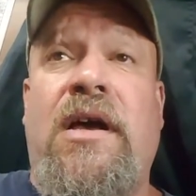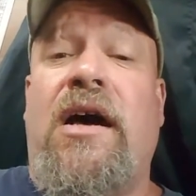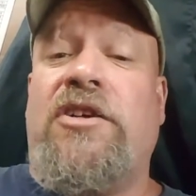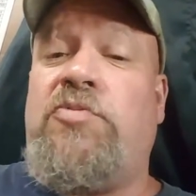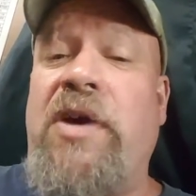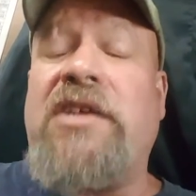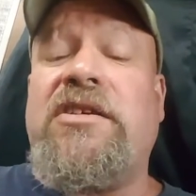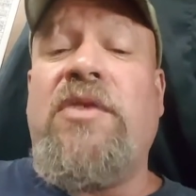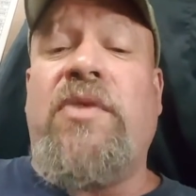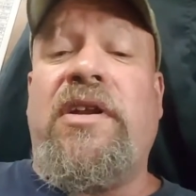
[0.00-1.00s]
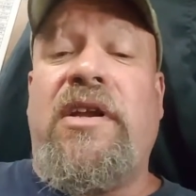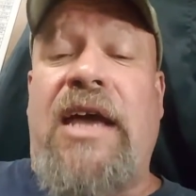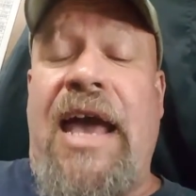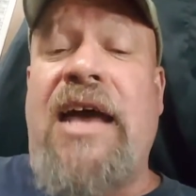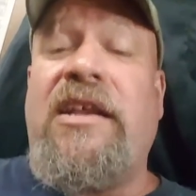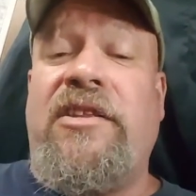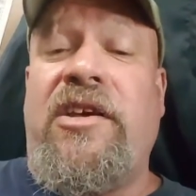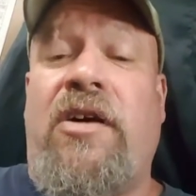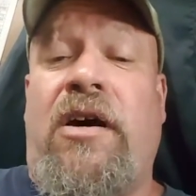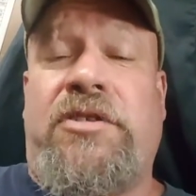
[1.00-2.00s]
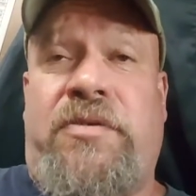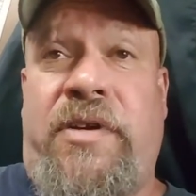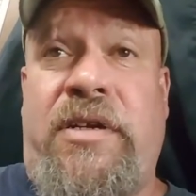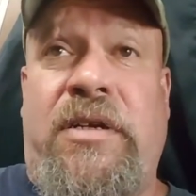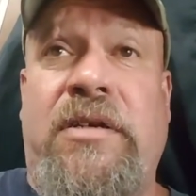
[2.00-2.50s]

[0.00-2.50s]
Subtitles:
especially when adding the ostarine.